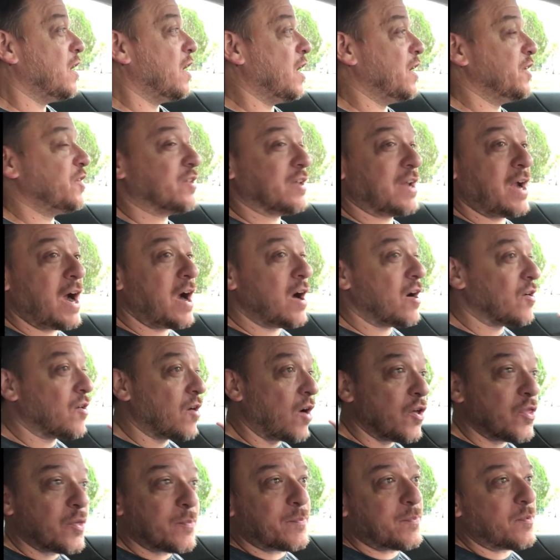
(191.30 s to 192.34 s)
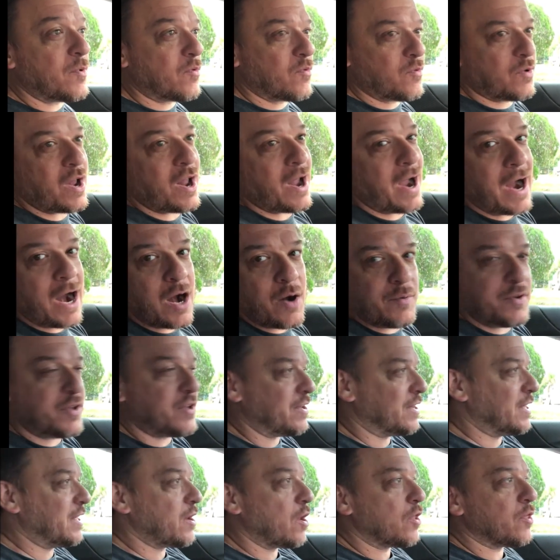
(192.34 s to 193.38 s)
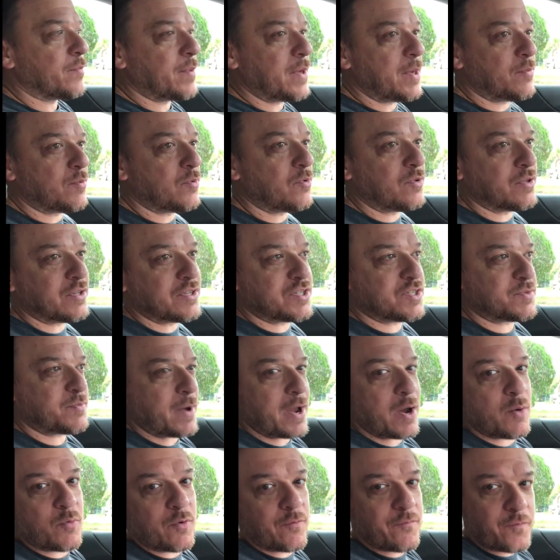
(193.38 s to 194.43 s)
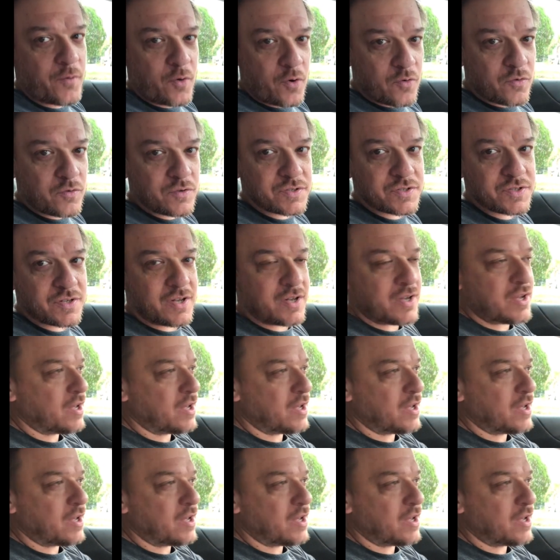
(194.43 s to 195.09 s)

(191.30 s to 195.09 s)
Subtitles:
You can hire you can get other people and just pay them referrals.